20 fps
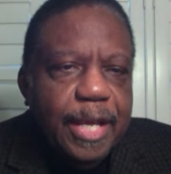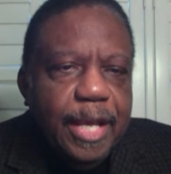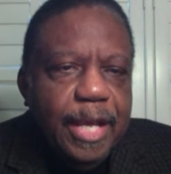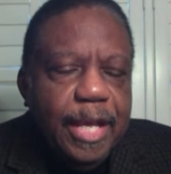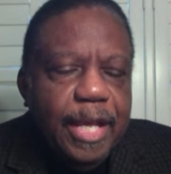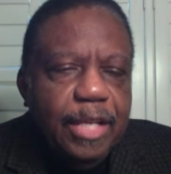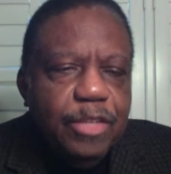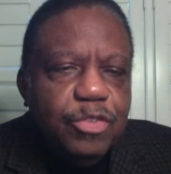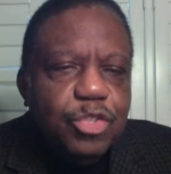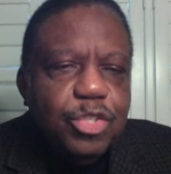
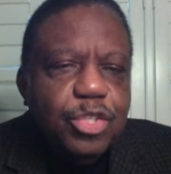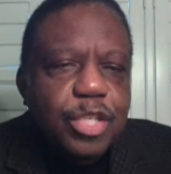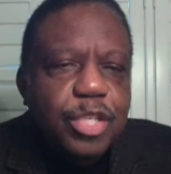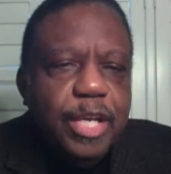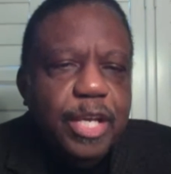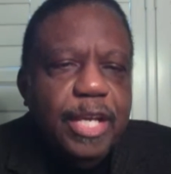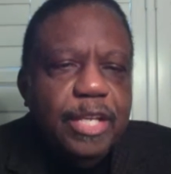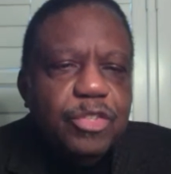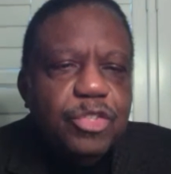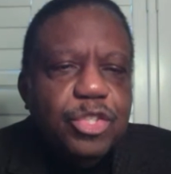it
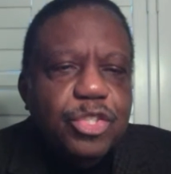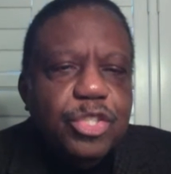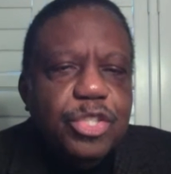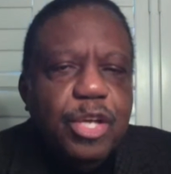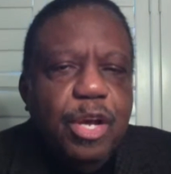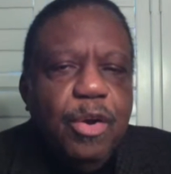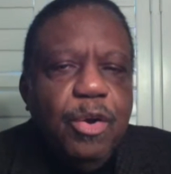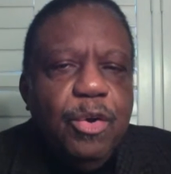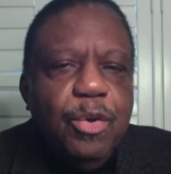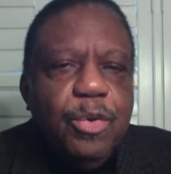it
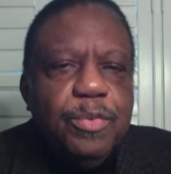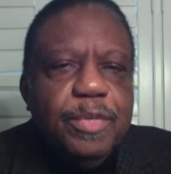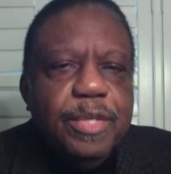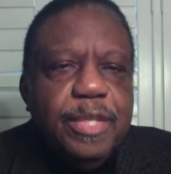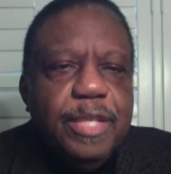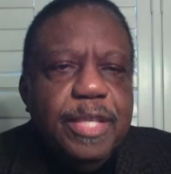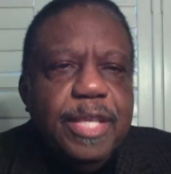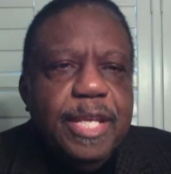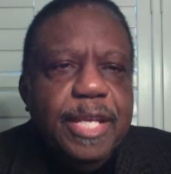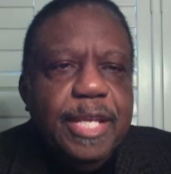
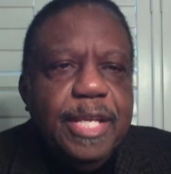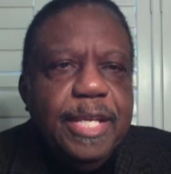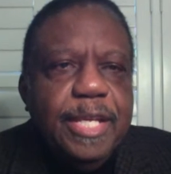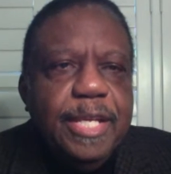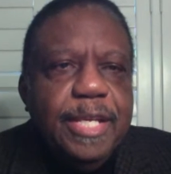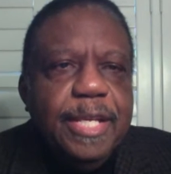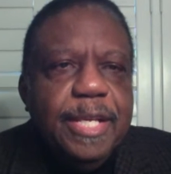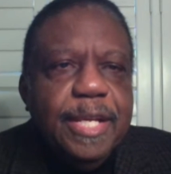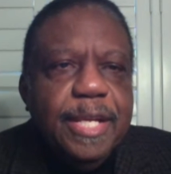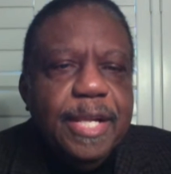showed
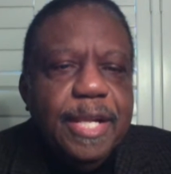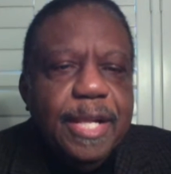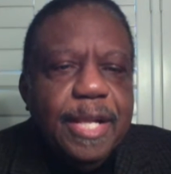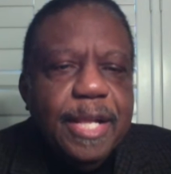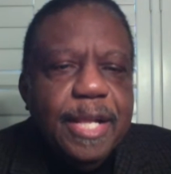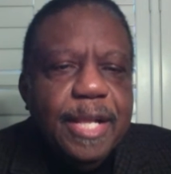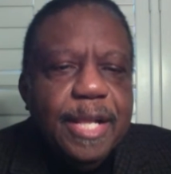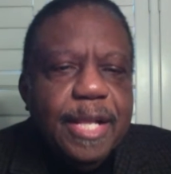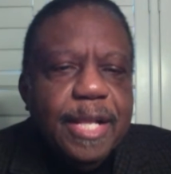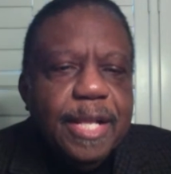the
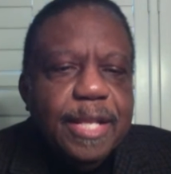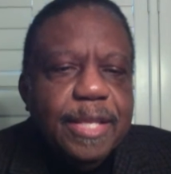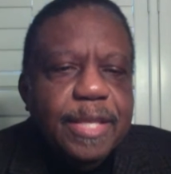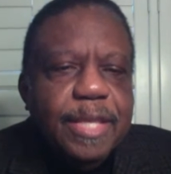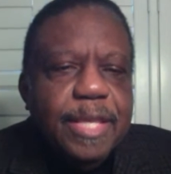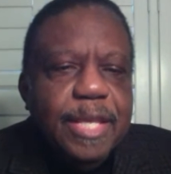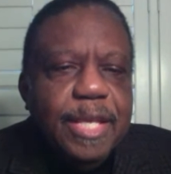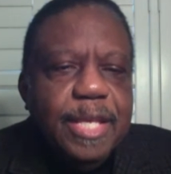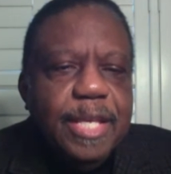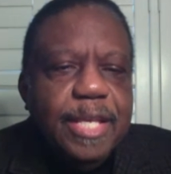
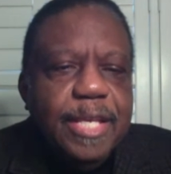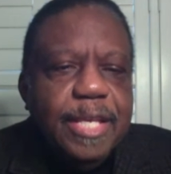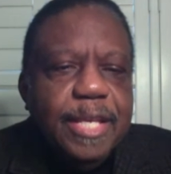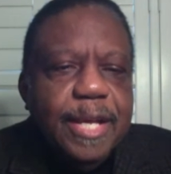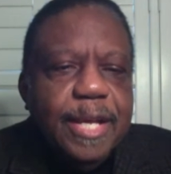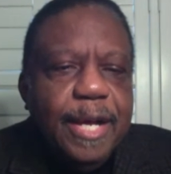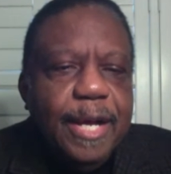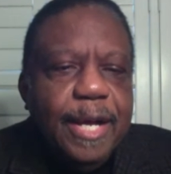the